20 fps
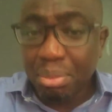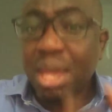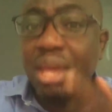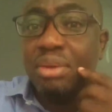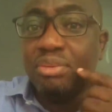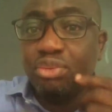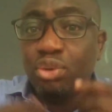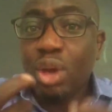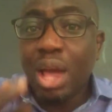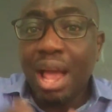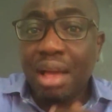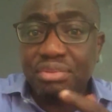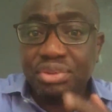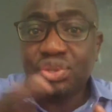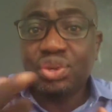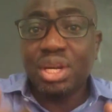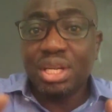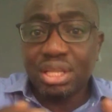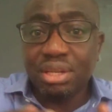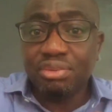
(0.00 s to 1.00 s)
But if you have
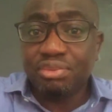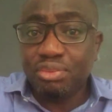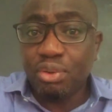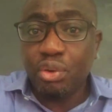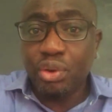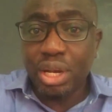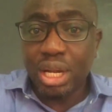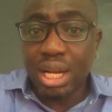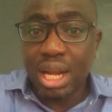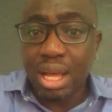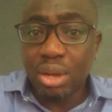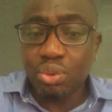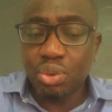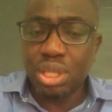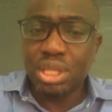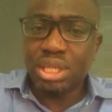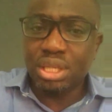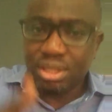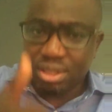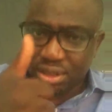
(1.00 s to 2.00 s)
strength in foreign
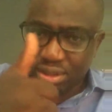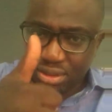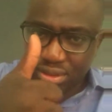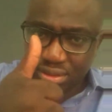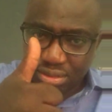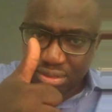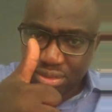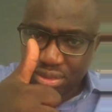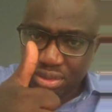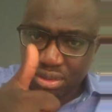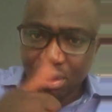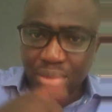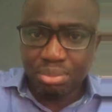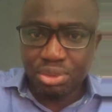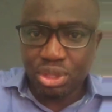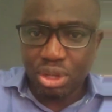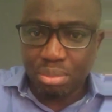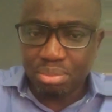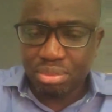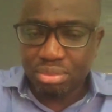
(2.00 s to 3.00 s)
languages,
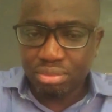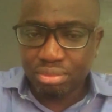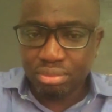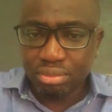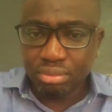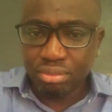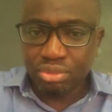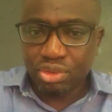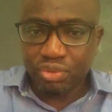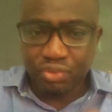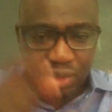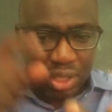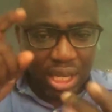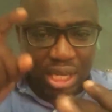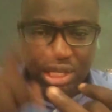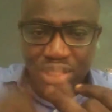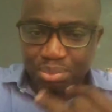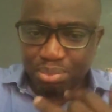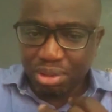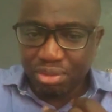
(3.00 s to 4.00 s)
thumbs up. If you
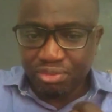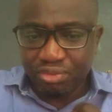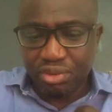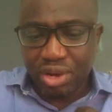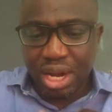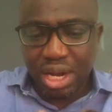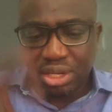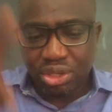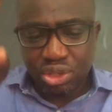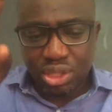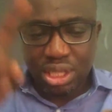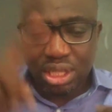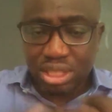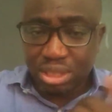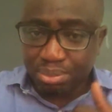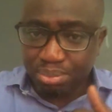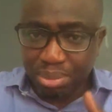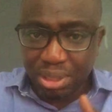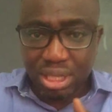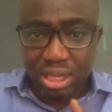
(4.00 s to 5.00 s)
can speak French, you
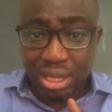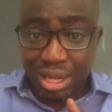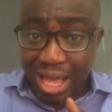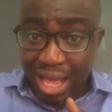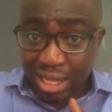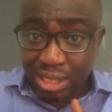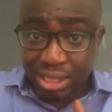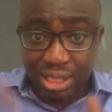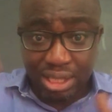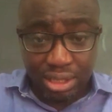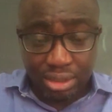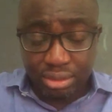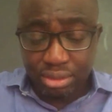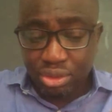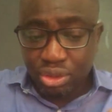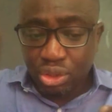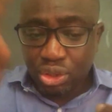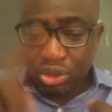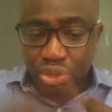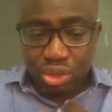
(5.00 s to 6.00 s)
can speak
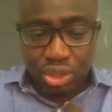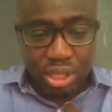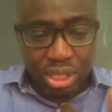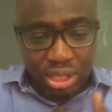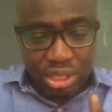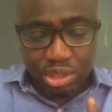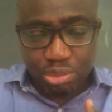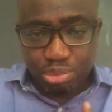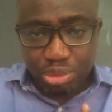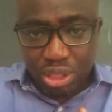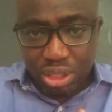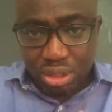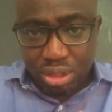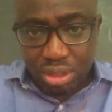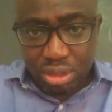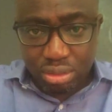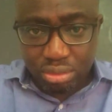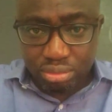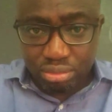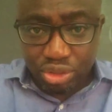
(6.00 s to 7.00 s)
Latin, you can speak
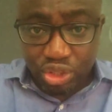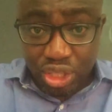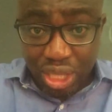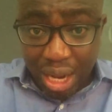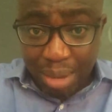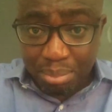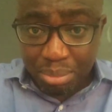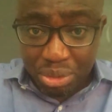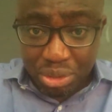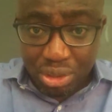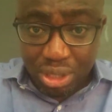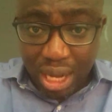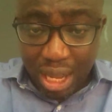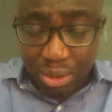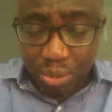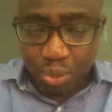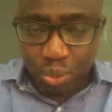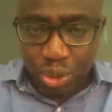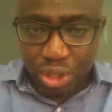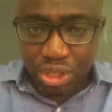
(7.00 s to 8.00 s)
German
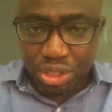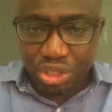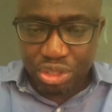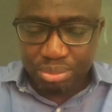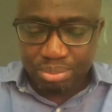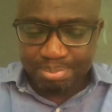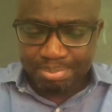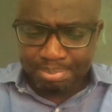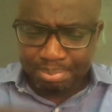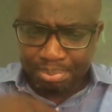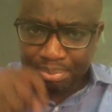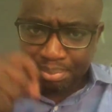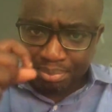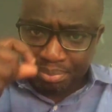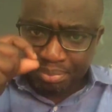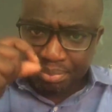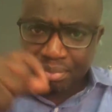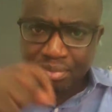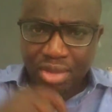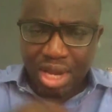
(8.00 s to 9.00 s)
language,
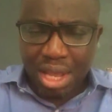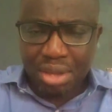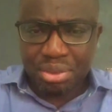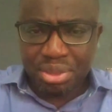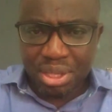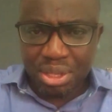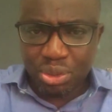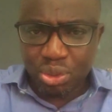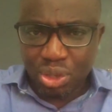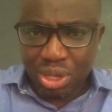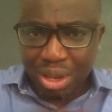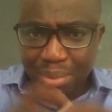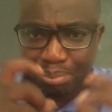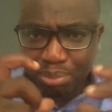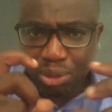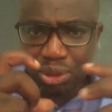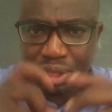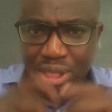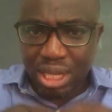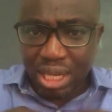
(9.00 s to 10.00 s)
I think you can
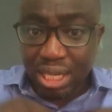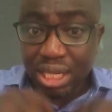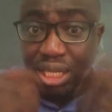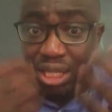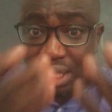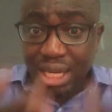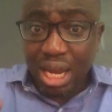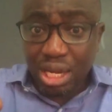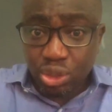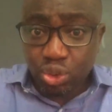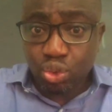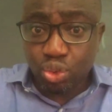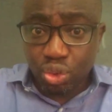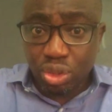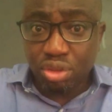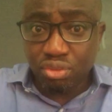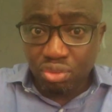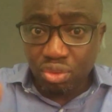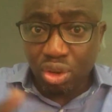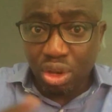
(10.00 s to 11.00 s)
put it there. That
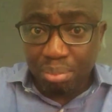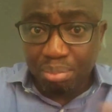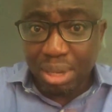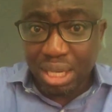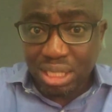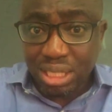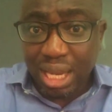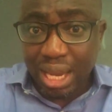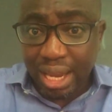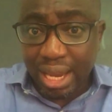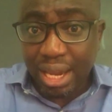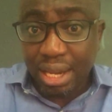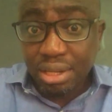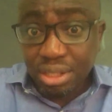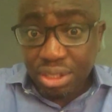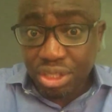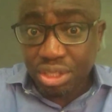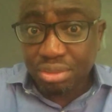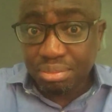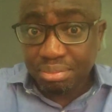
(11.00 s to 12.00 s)
could give you a better
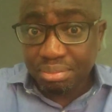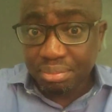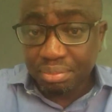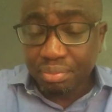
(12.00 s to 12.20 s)
edge.